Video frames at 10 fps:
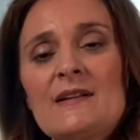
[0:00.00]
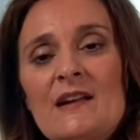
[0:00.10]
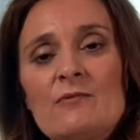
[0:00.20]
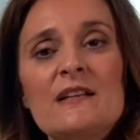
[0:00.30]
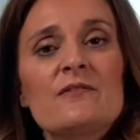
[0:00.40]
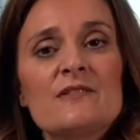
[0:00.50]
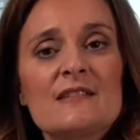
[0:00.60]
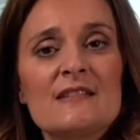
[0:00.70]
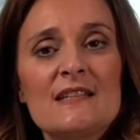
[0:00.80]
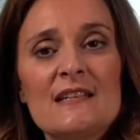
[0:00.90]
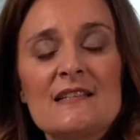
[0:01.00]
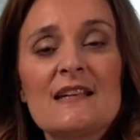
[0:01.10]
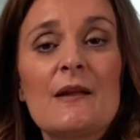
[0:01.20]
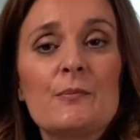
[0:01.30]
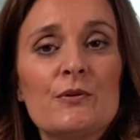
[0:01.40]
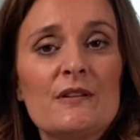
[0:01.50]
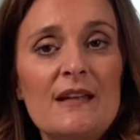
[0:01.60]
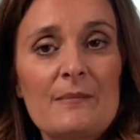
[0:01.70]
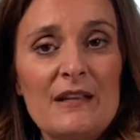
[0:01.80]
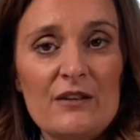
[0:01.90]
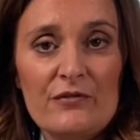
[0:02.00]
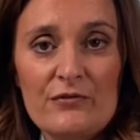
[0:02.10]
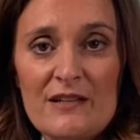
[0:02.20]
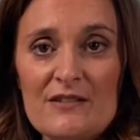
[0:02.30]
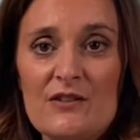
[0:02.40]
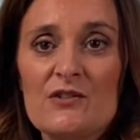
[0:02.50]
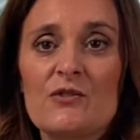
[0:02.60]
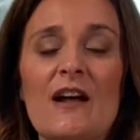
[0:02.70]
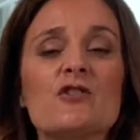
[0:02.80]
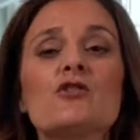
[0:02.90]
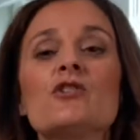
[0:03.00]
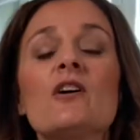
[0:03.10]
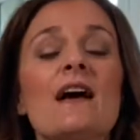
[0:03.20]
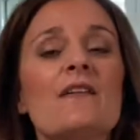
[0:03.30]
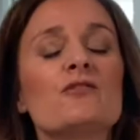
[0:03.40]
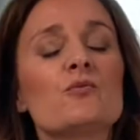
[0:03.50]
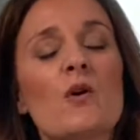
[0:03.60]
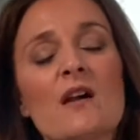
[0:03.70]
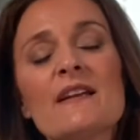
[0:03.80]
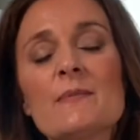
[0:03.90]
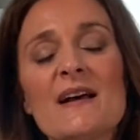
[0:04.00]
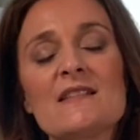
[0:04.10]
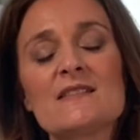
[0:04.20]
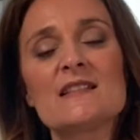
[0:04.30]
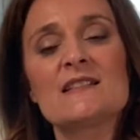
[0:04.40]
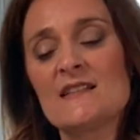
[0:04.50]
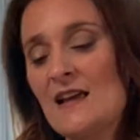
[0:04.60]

get rid of the seeds and put them in the freezer so I do not have to worry about it.